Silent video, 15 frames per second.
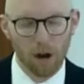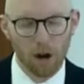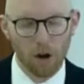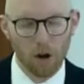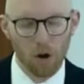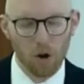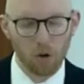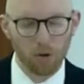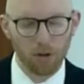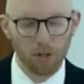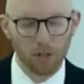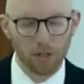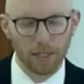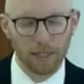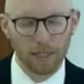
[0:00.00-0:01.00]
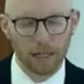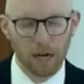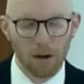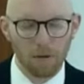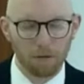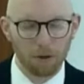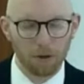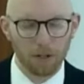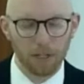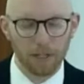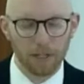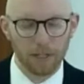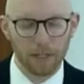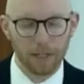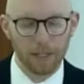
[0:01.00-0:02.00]
our own uh, comfort
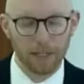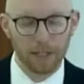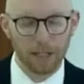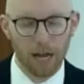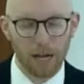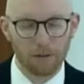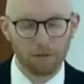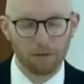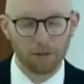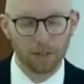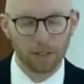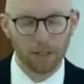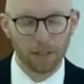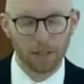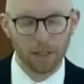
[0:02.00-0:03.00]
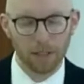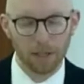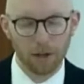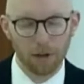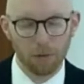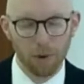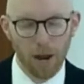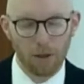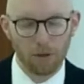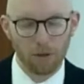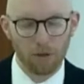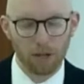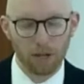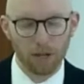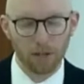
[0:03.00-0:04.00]
in this life,
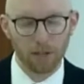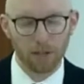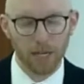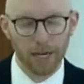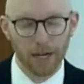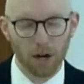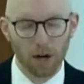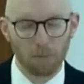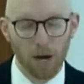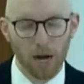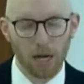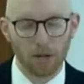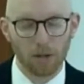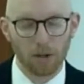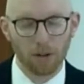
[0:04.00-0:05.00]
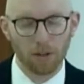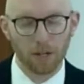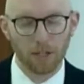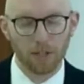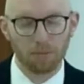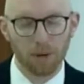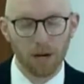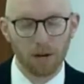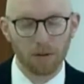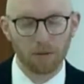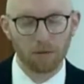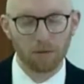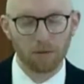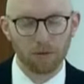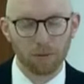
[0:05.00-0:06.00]
rather than setting our mind on things
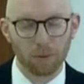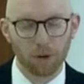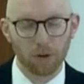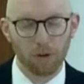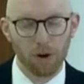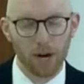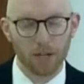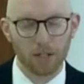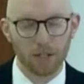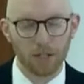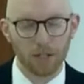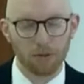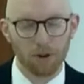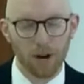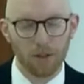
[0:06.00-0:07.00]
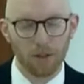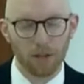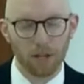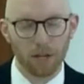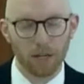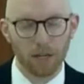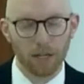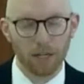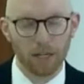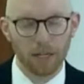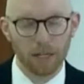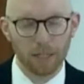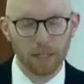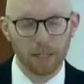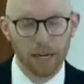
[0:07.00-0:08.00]
above where Christ is, rather than
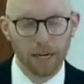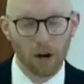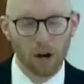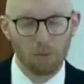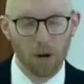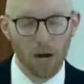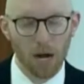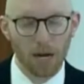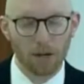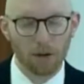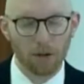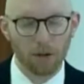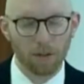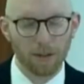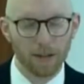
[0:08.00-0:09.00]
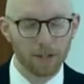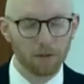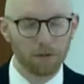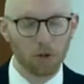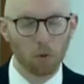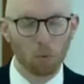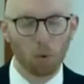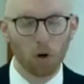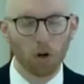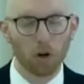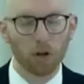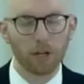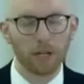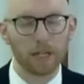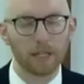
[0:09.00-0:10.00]
setting our mind on the things of your
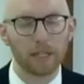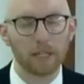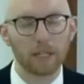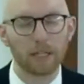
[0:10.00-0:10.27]
word,